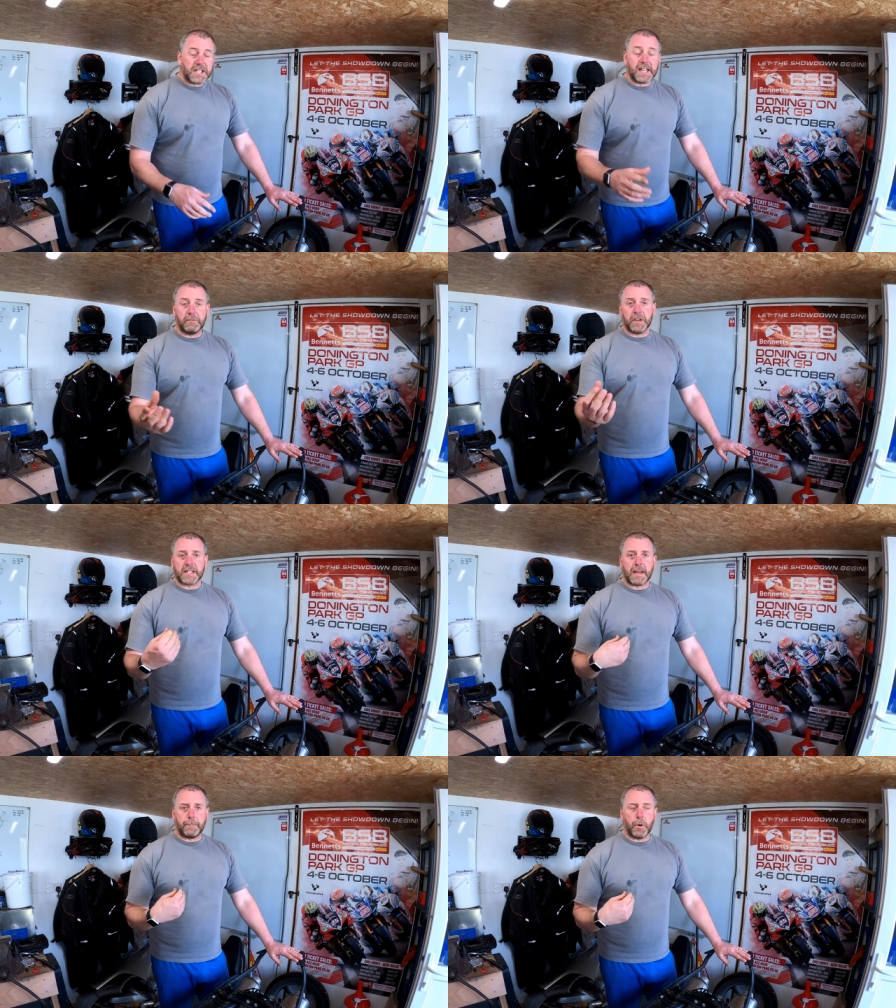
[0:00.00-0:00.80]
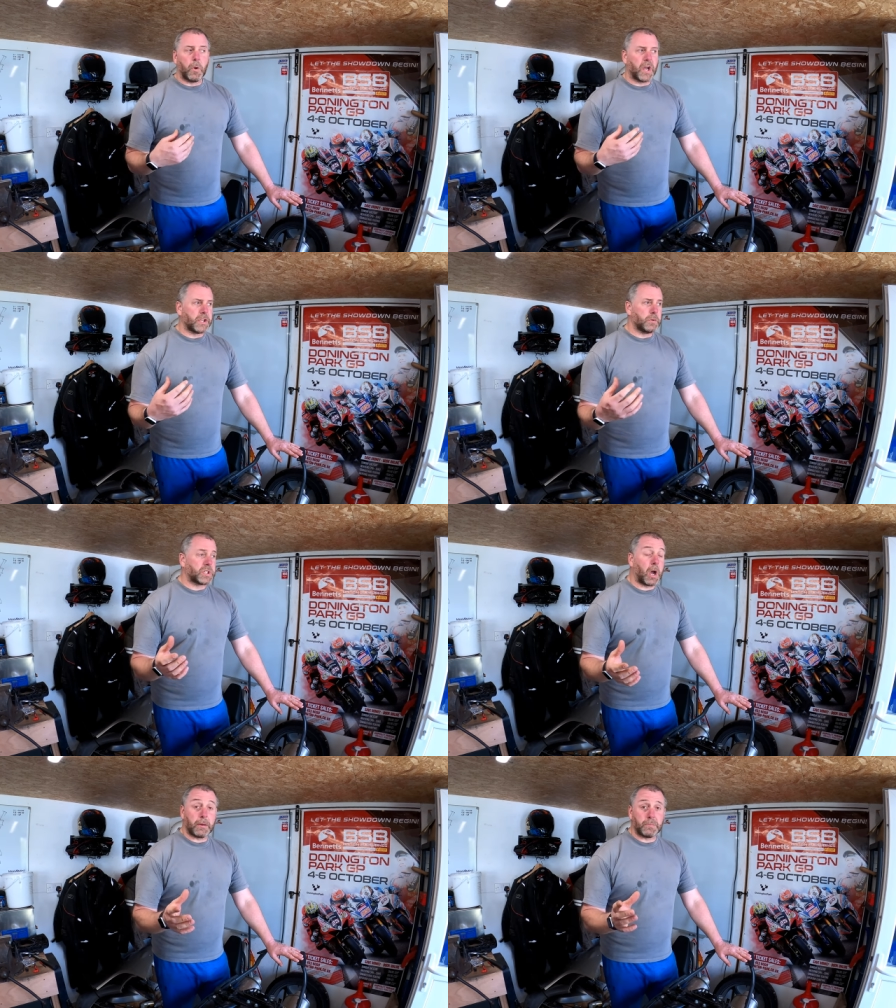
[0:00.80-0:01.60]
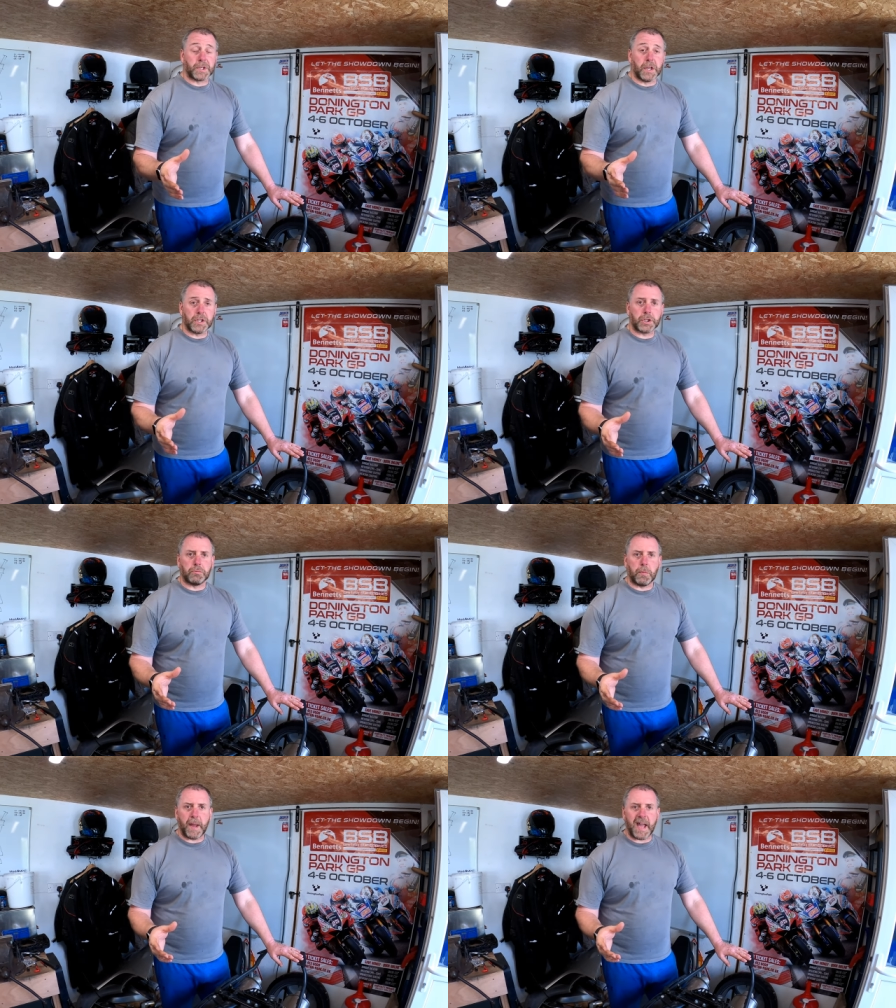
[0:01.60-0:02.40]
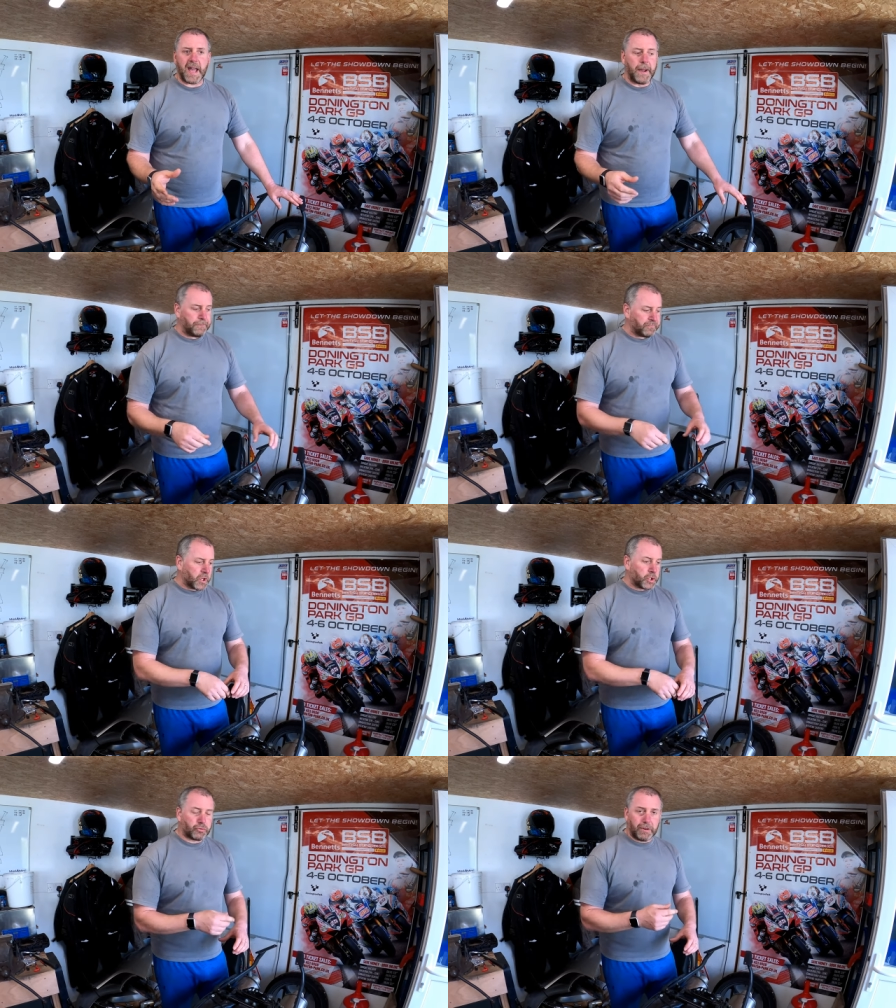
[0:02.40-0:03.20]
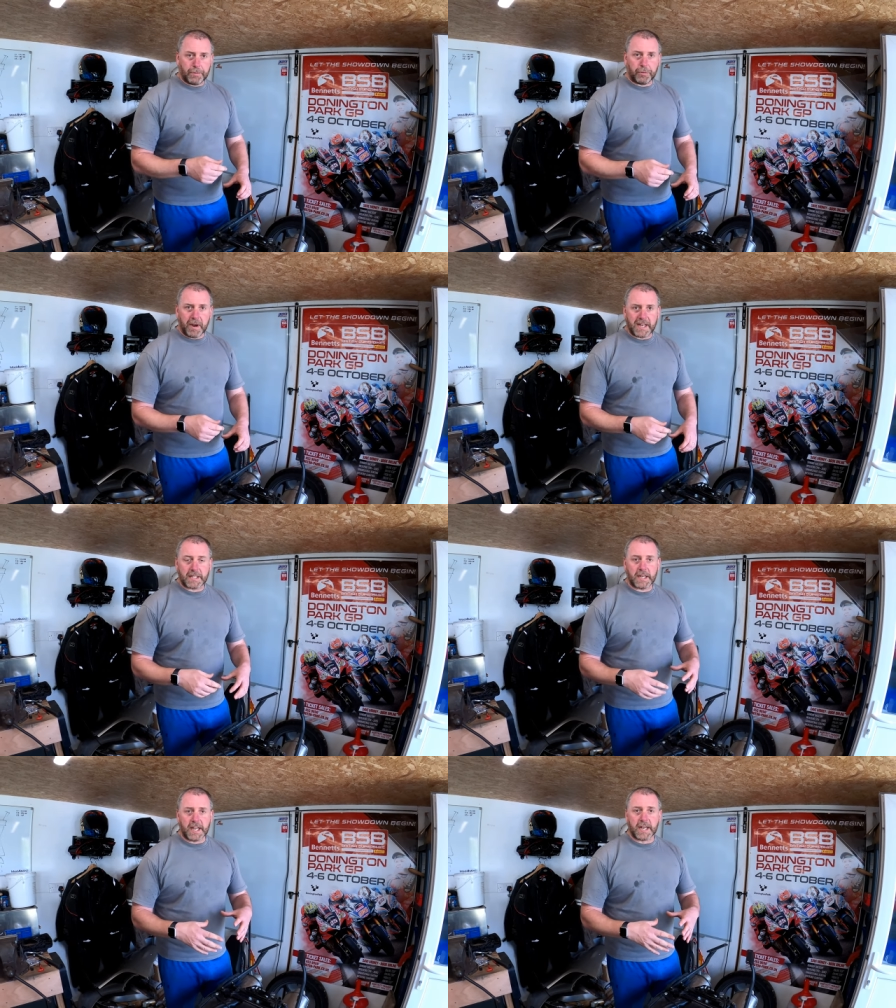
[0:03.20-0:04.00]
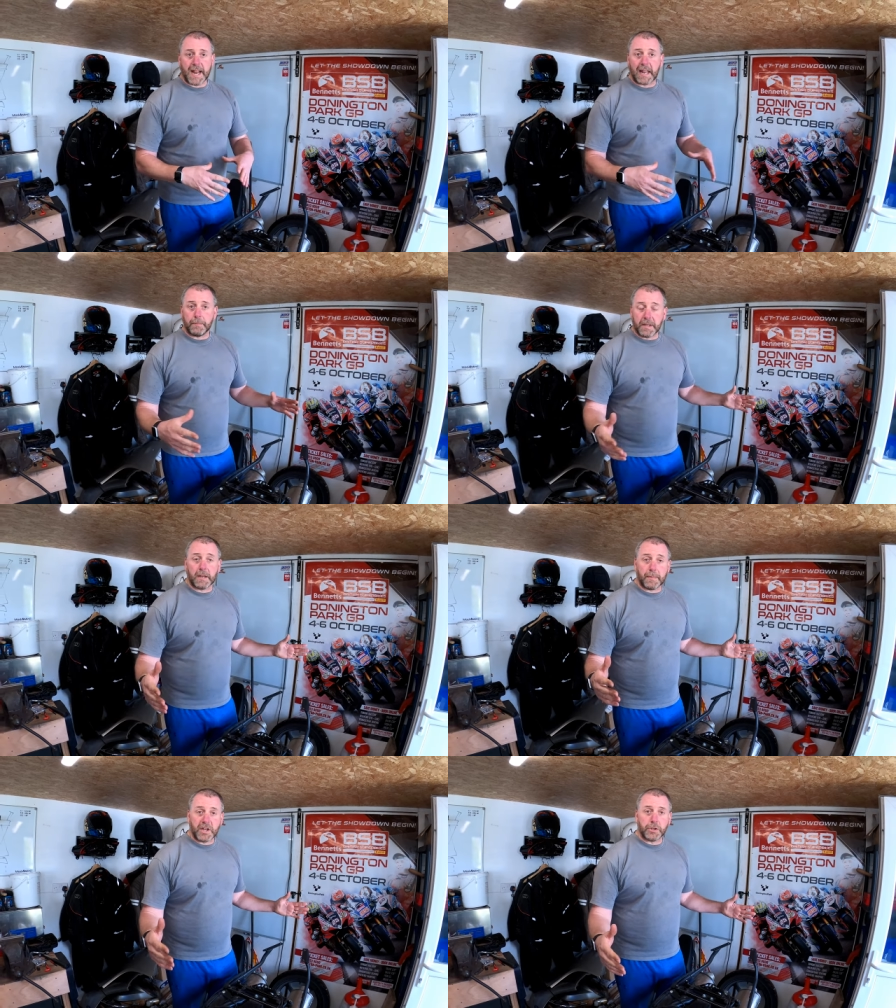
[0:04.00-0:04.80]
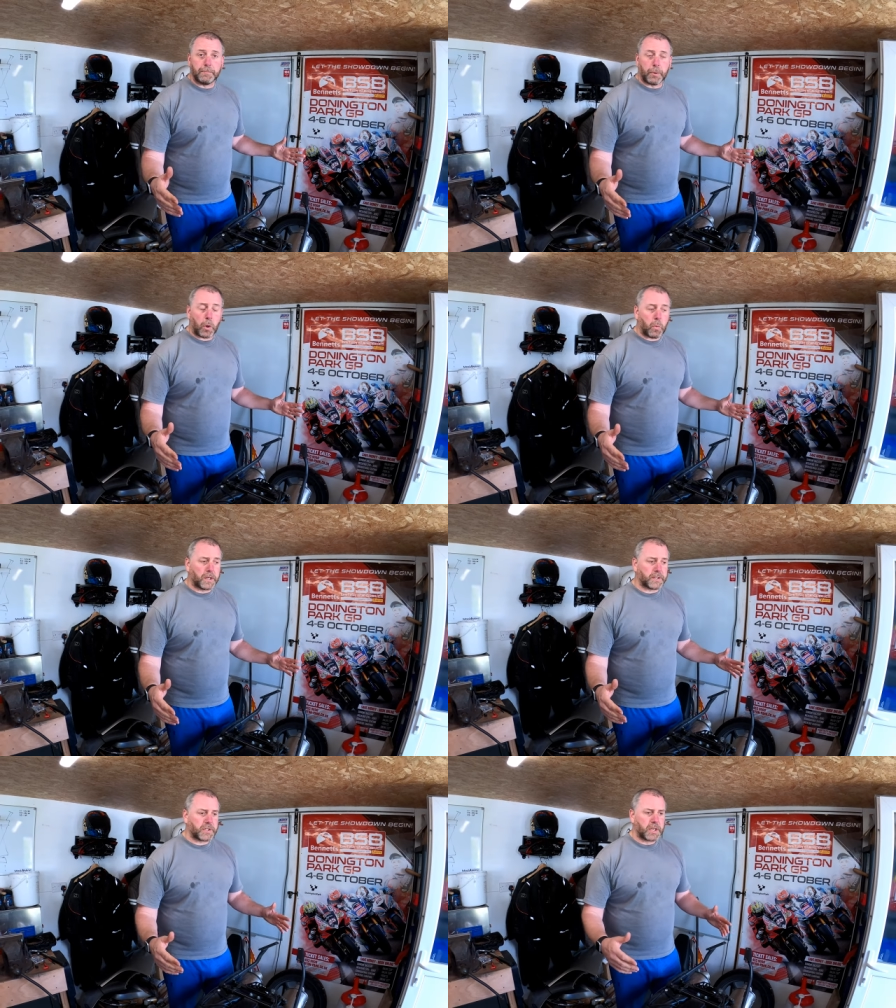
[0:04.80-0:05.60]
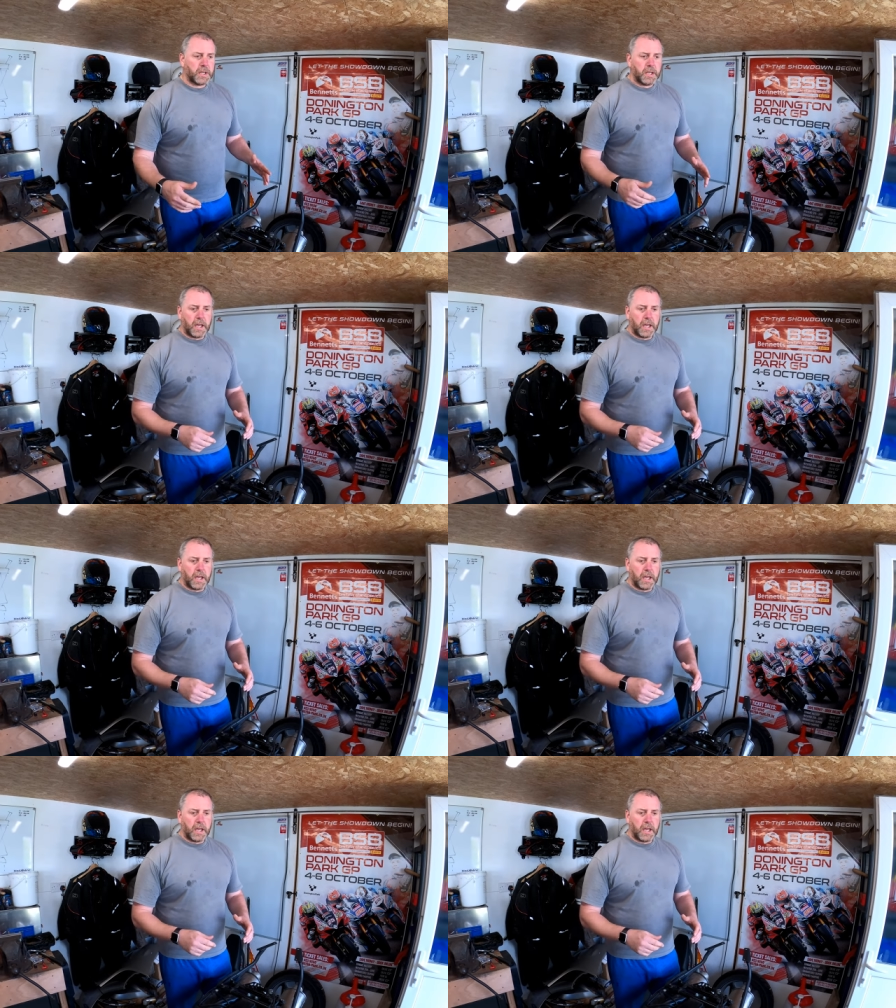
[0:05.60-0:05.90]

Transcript: To give you an example, I used TimeCerts to repair strip threads in an aluminium engine block once,